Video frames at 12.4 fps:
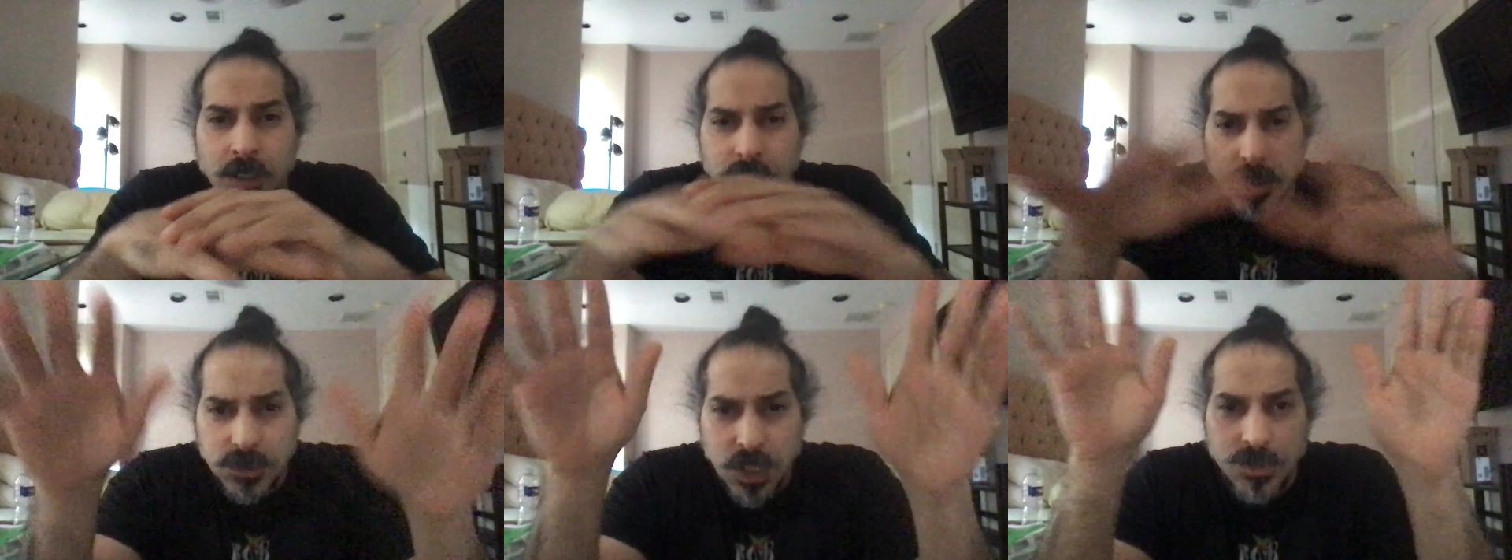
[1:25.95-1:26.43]

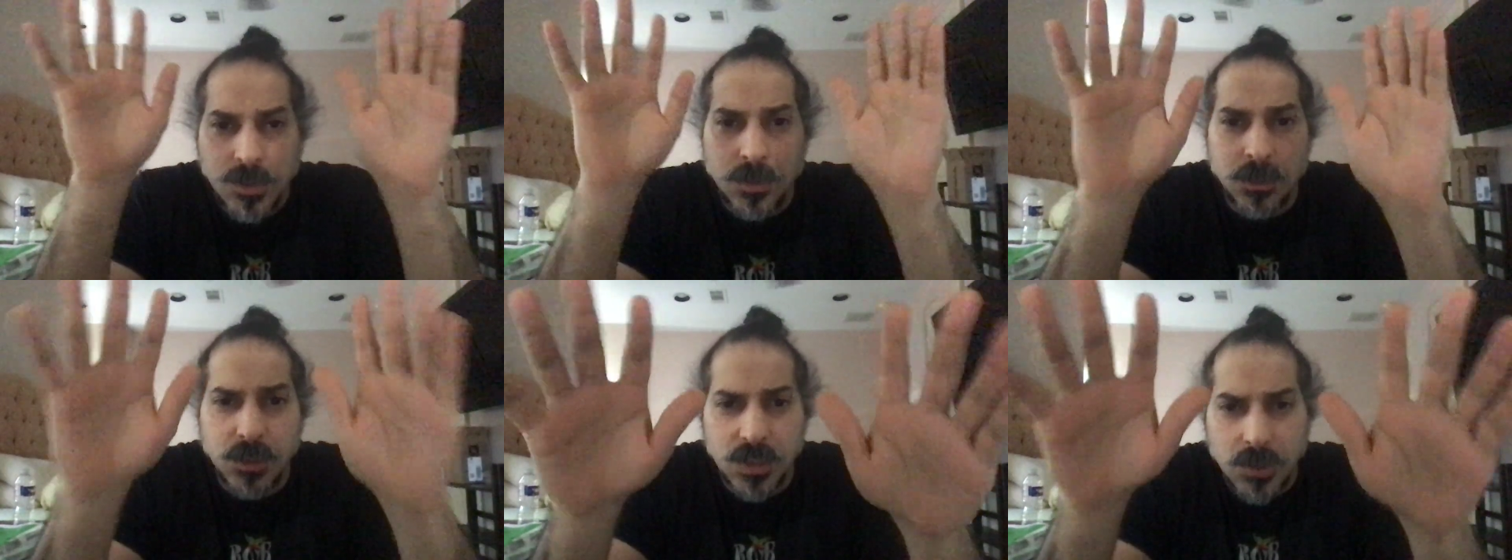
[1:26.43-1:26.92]
Just because your
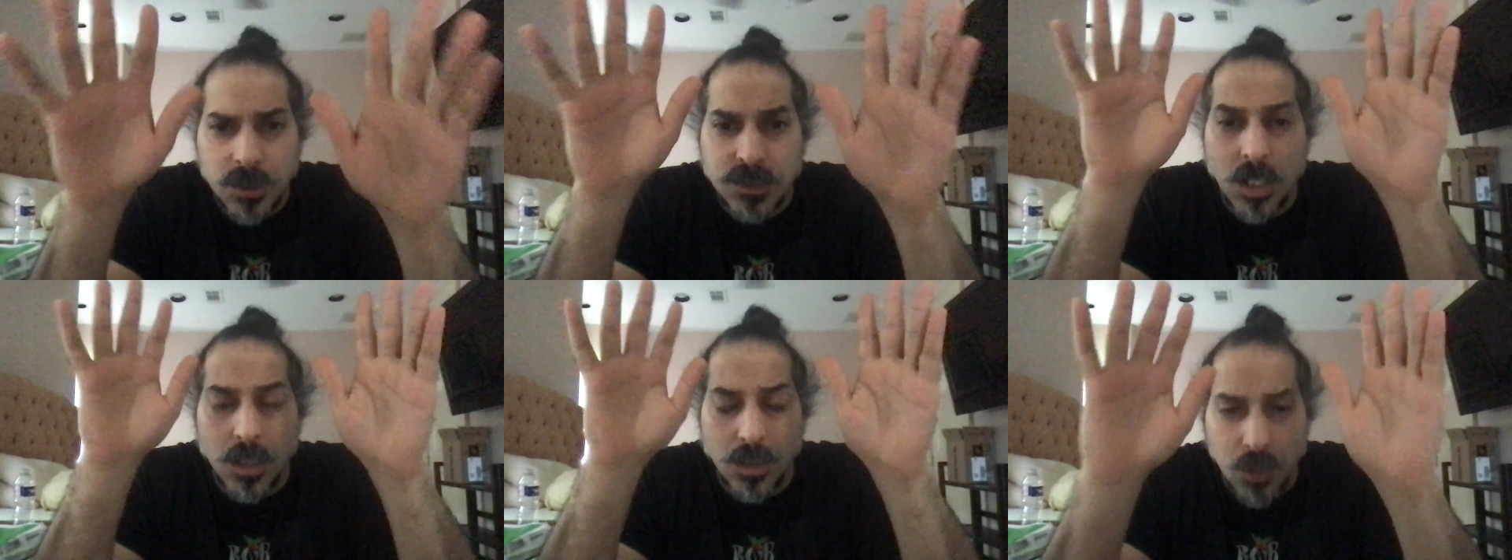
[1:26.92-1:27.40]
leader is
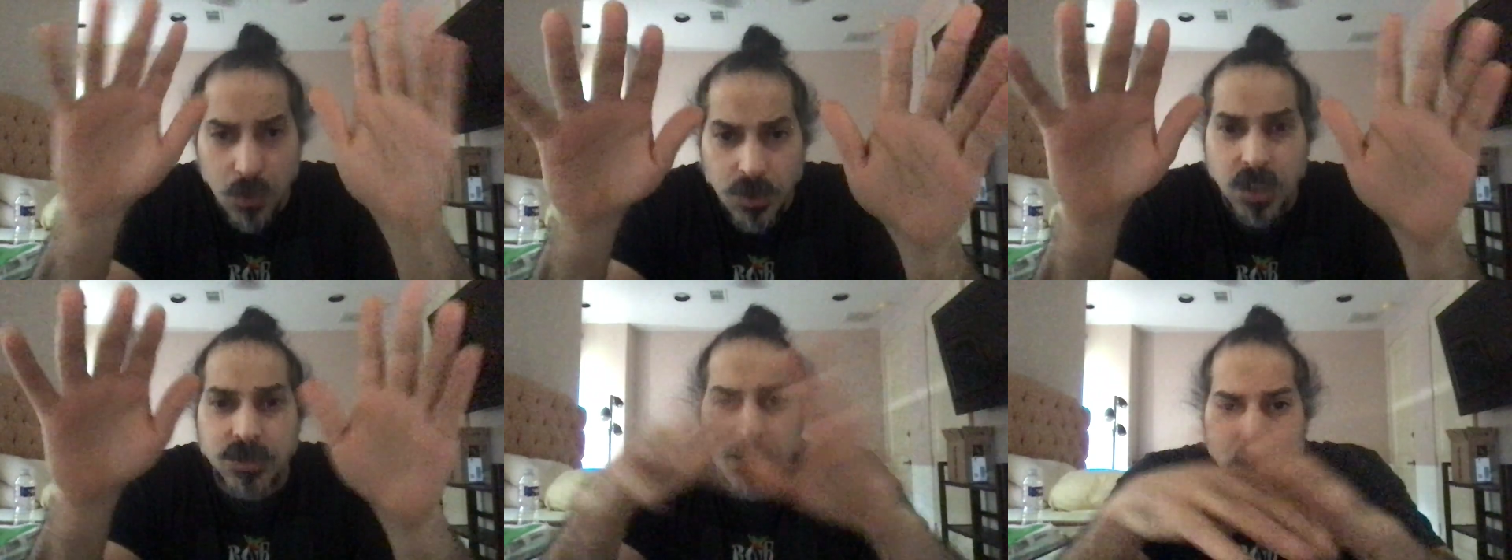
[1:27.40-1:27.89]
a
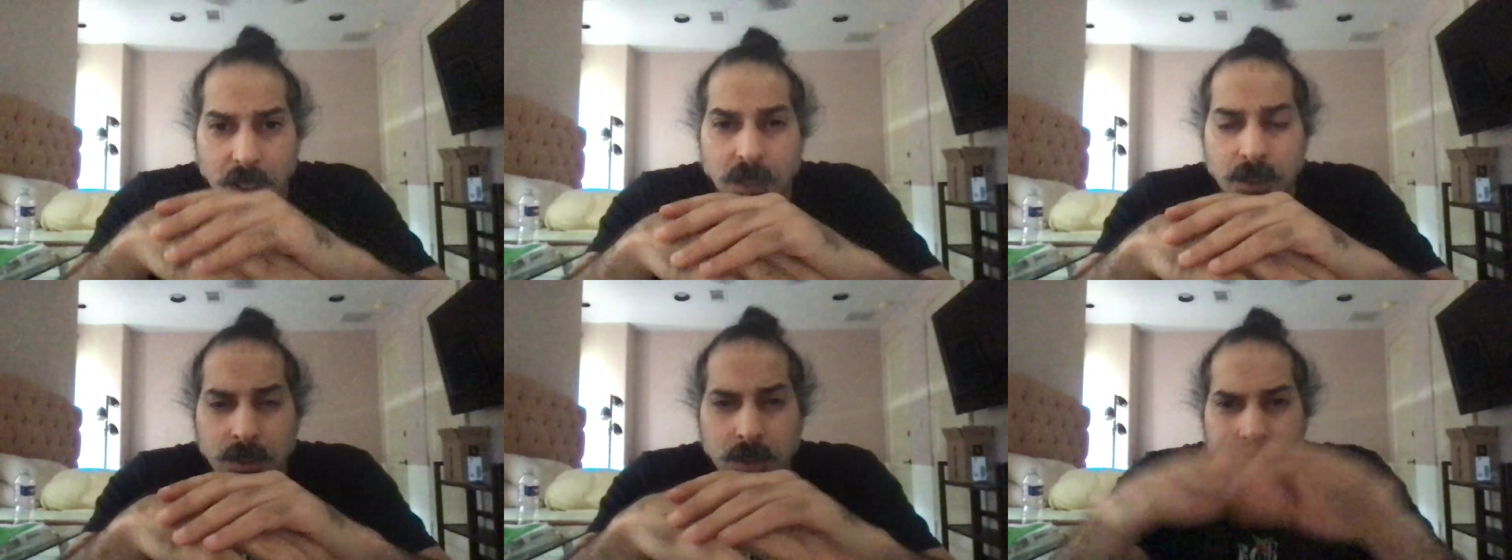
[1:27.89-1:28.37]
lunatic